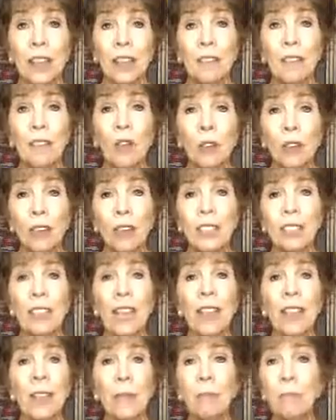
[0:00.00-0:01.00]
They're focused
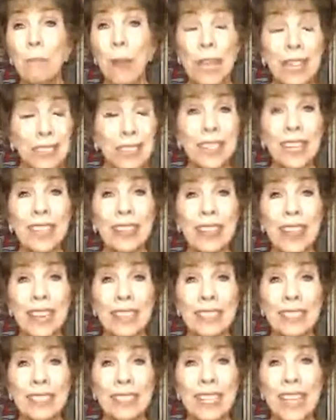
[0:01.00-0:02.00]
on the basic
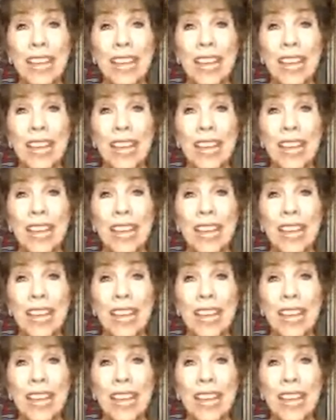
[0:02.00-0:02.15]
things.